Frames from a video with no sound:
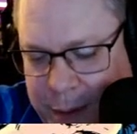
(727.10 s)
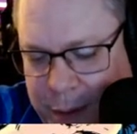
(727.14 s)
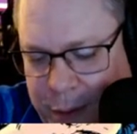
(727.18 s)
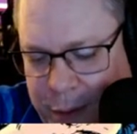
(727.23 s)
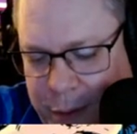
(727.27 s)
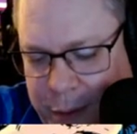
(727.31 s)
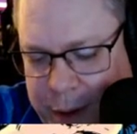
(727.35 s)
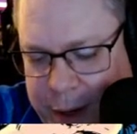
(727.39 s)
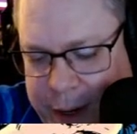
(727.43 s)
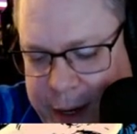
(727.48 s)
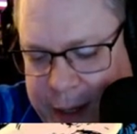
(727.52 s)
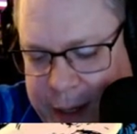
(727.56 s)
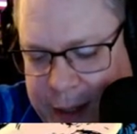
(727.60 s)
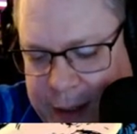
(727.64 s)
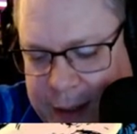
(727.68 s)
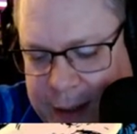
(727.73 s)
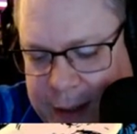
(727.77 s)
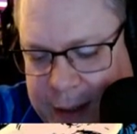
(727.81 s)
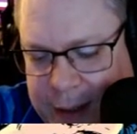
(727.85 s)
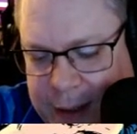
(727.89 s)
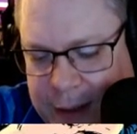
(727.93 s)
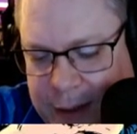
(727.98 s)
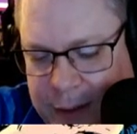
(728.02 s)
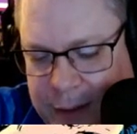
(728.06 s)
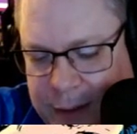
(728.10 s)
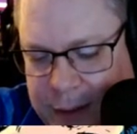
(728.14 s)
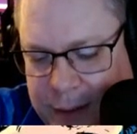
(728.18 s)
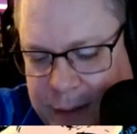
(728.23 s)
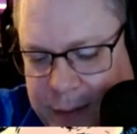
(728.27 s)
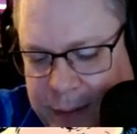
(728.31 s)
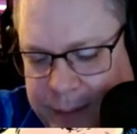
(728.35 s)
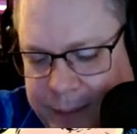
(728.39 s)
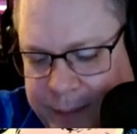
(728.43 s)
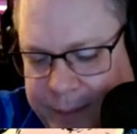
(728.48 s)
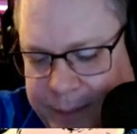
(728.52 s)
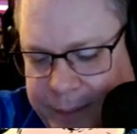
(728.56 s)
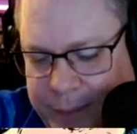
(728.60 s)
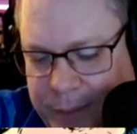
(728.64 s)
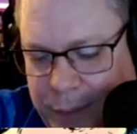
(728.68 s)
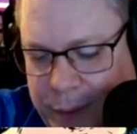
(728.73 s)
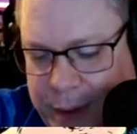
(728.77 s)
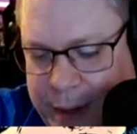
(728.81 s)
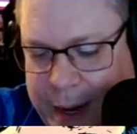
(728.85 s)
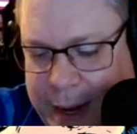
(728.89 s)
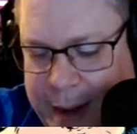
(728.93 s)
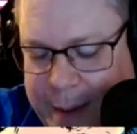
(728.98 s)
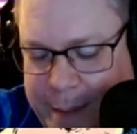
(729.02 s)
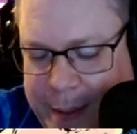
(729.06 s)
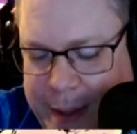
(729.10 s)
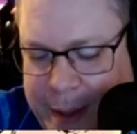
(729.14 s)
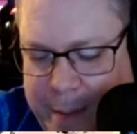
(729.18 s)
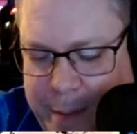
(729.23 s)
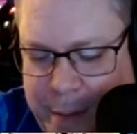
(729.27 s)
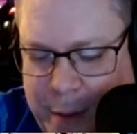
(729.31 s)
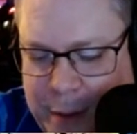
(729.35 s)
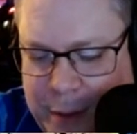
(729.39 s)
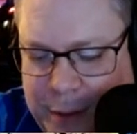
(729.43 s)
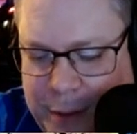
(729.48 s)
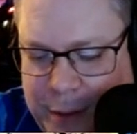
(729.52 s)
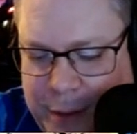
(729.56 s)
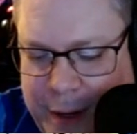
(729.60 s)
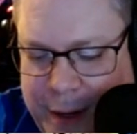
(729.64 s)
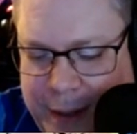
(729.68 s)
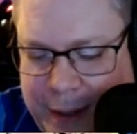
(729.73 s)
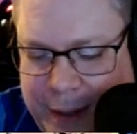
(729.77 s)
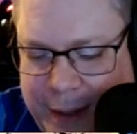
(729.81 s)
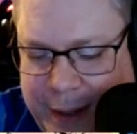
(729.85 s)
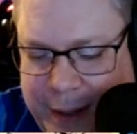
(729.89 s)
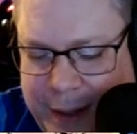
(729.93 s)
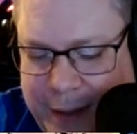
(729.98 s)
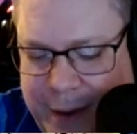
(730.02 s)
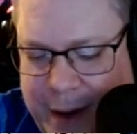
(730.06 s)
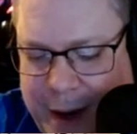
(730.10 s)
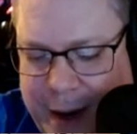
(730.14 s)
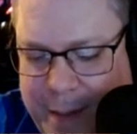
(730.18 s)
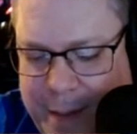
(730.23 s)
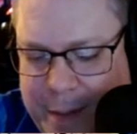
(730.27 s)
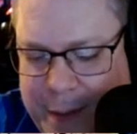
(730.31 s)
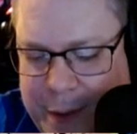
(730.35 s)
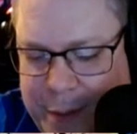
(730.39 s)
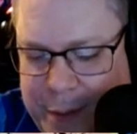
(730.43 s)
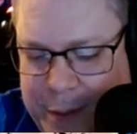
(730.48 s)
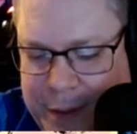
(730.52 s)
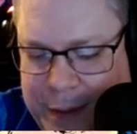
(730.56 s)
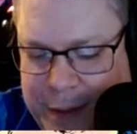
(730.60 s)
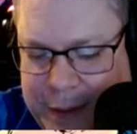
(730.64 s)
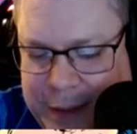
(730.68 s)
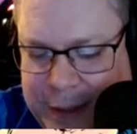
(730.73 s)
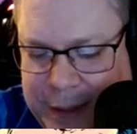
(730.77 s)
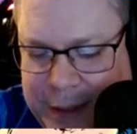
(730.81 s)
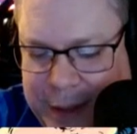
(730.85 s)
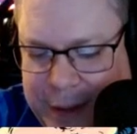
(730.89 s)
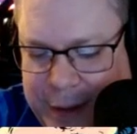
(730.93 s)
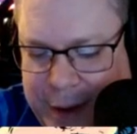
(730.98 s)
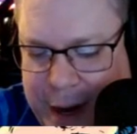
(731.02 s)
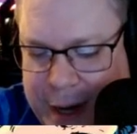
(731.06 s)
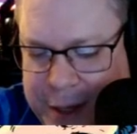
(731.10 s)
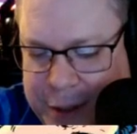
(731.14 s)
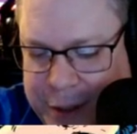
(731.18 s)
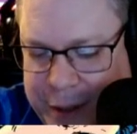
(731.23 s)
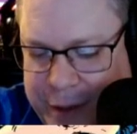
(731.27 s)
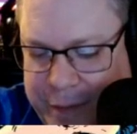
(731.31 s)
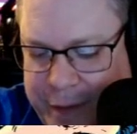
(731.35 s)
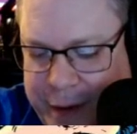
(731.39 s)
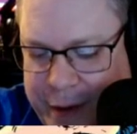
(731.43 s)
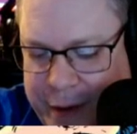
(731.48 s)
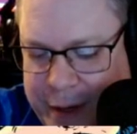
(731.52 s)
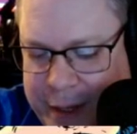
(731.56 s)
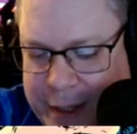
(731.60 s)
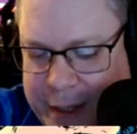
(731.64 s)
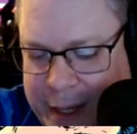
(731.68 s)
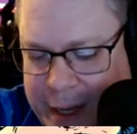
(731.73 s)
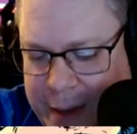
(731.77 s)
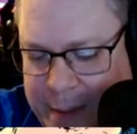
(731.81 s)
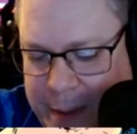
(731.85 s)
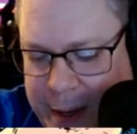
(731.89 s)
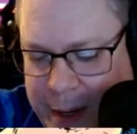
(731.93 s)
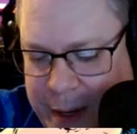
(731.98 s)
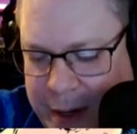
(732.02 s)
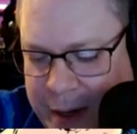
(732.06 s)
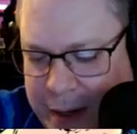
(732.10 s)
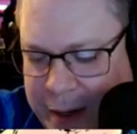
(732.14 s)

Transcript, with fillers: Lori and says, what happened? That monster grabbed you. And she said, they're actually very timid.